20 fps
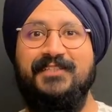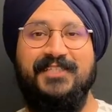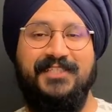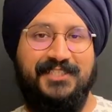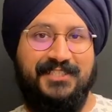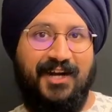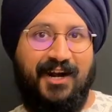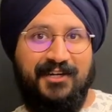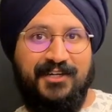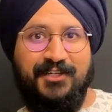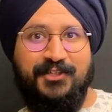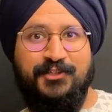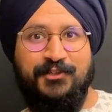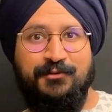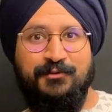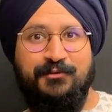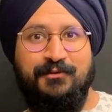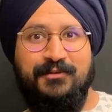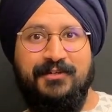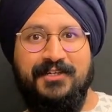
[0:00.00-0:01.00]
Start at
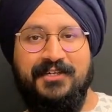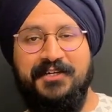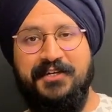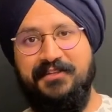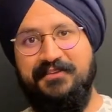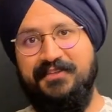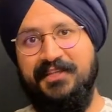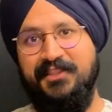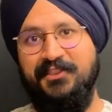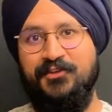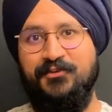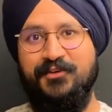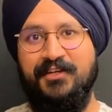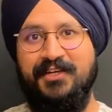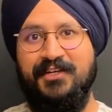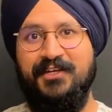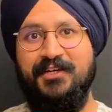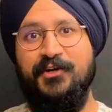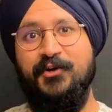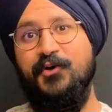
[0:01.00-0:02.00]
2, then
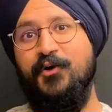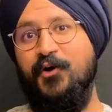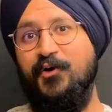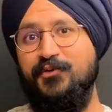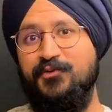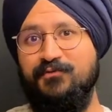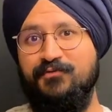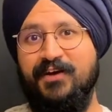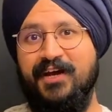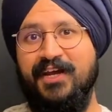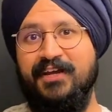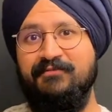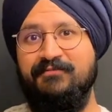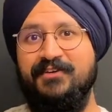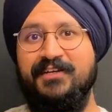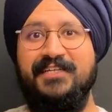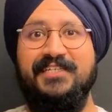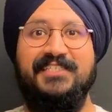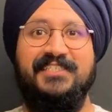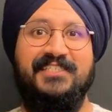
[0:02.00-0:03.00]
3, on to
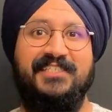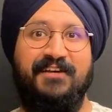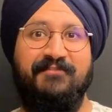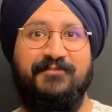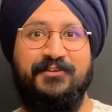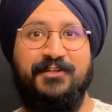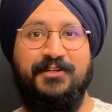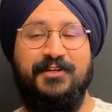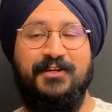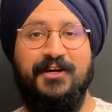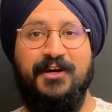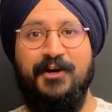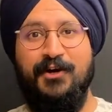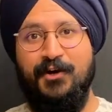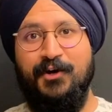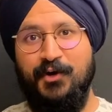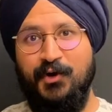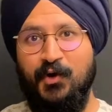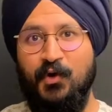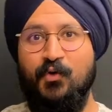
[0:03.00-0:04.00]
5, 7,
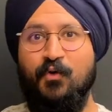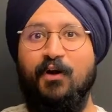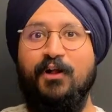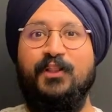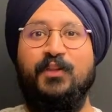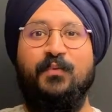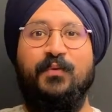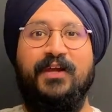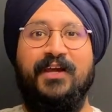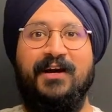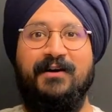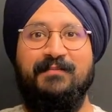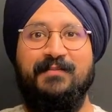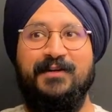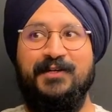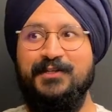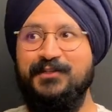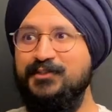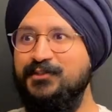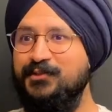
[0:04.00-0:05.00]
go all the way
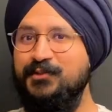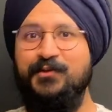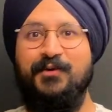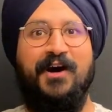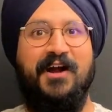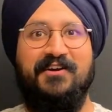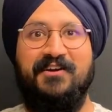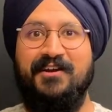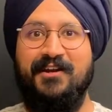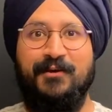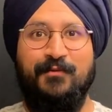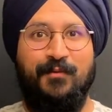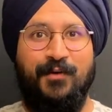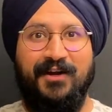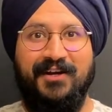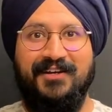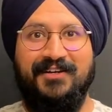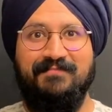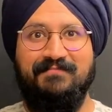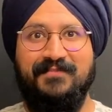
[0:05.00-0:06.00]
up to
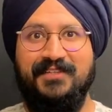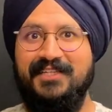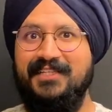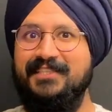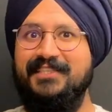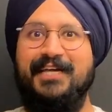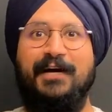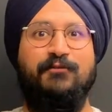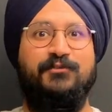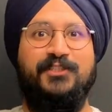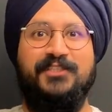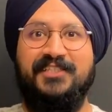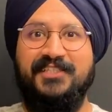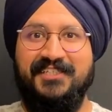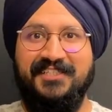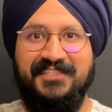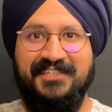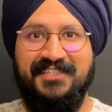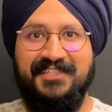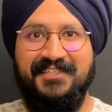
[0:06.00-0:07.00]
101,
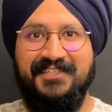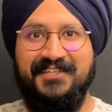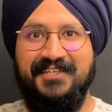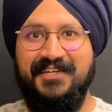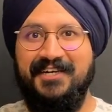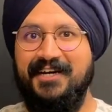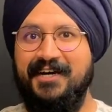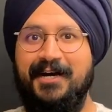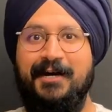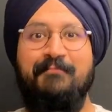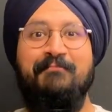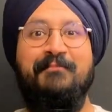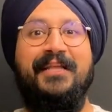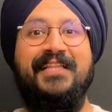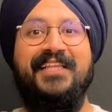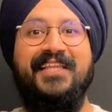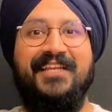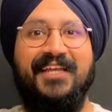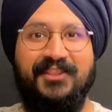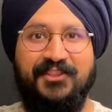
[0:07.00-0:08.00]
1013,
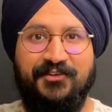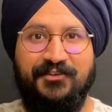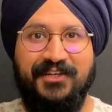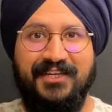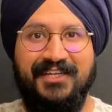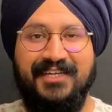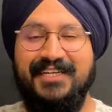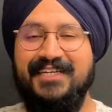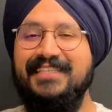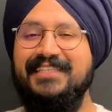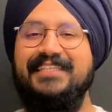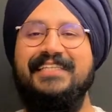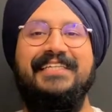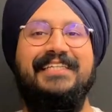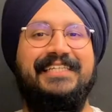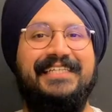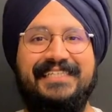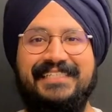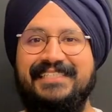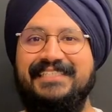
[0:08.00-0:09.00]
1,000,003, the
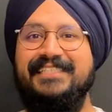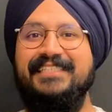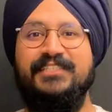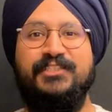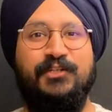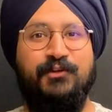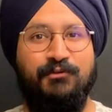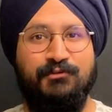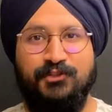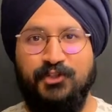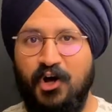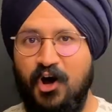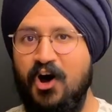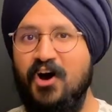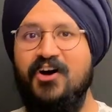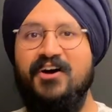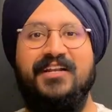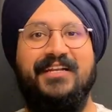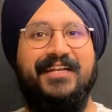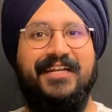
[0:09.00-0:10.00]
list just goes
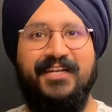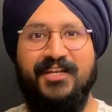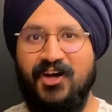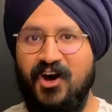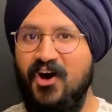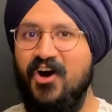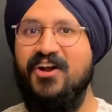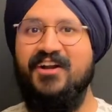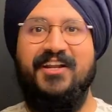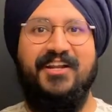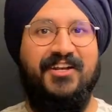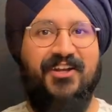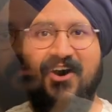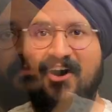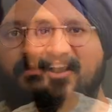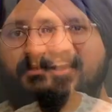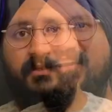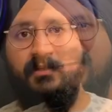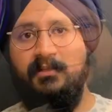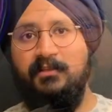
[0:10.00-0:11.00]
on and on and
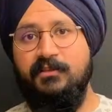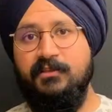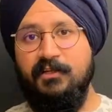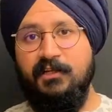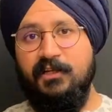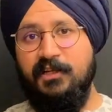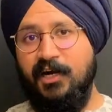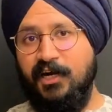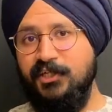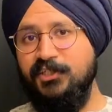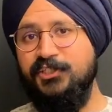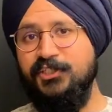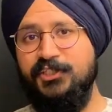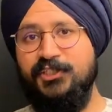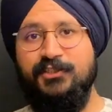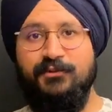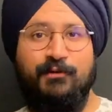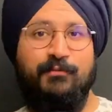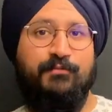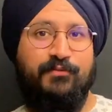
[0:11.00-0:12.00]
on. The
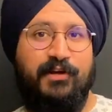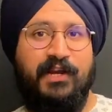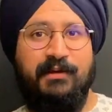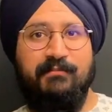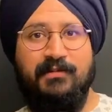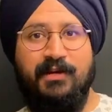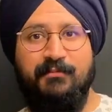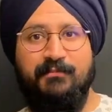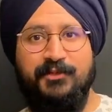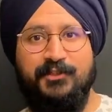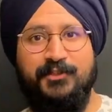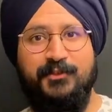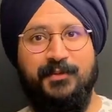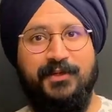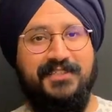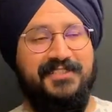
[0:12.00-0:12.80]
largest known prime number to